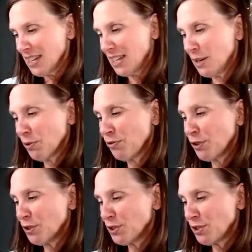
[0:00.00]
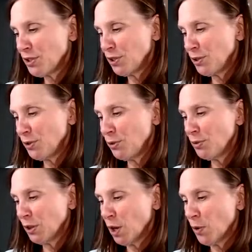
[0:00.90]
It refers to
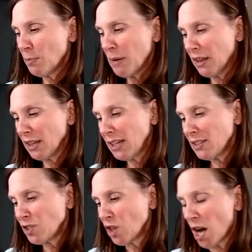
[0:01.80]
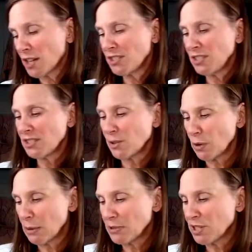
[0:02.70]
the lower belly and toxins and
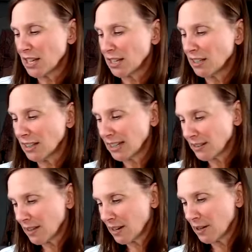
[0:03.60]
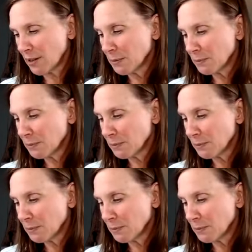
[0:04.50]
rubbish that collect there.